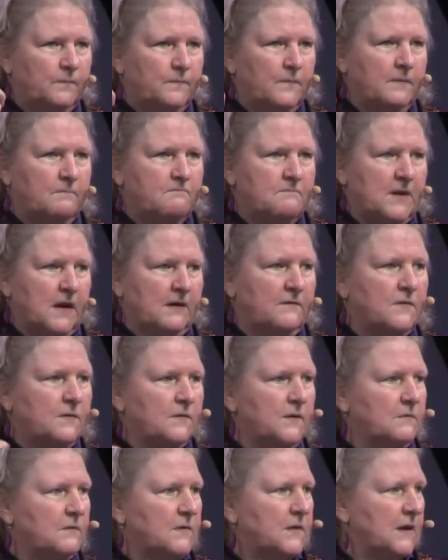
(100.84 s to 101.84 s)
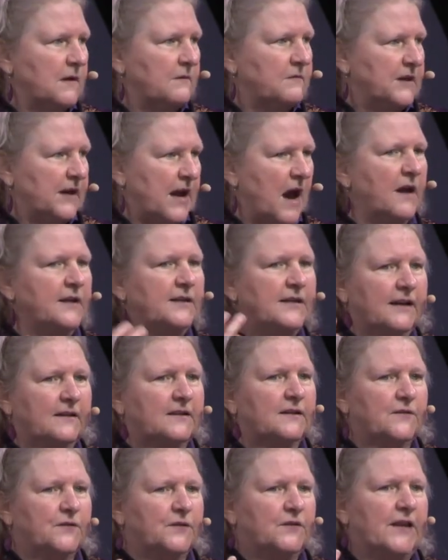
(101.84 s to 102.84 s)
the
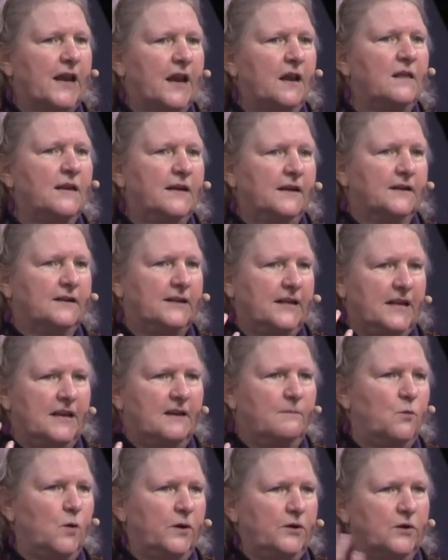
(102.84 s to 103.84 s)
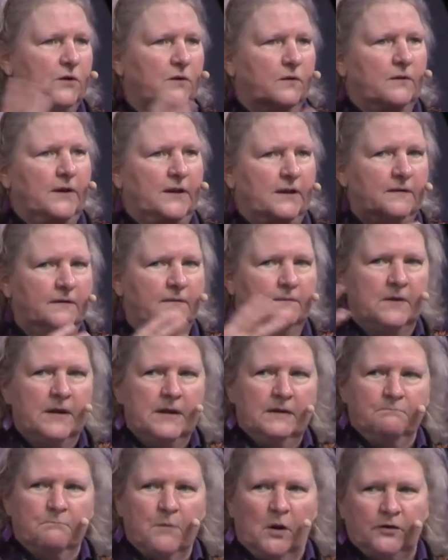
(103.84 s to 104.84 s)
context of scaling a team when you're in
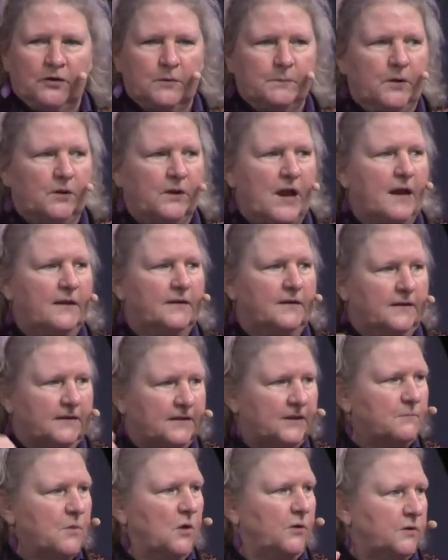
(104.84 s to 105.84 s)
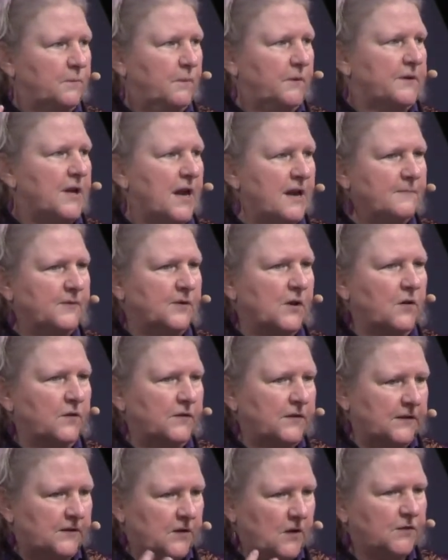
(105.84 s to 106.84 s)
multiple continents and multiple time
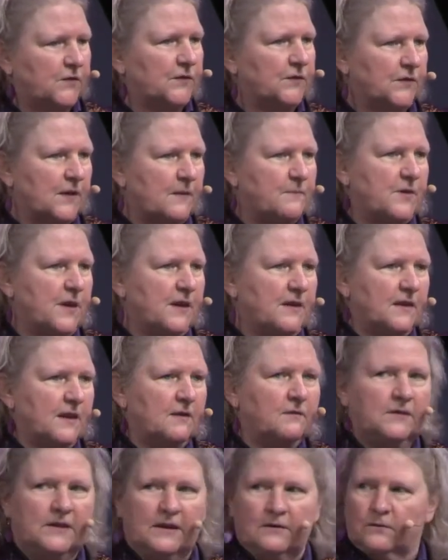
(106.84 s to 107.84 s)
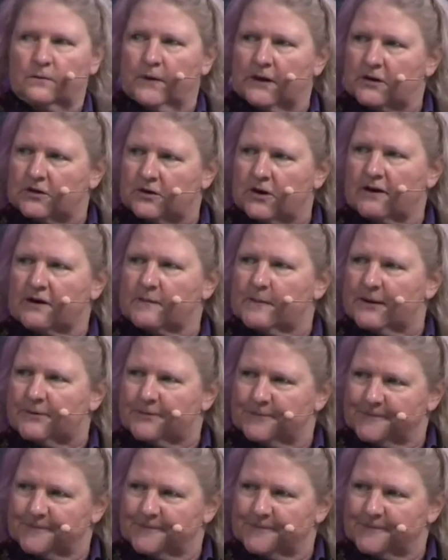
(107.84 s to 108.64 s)
zones is also something that we can talk about.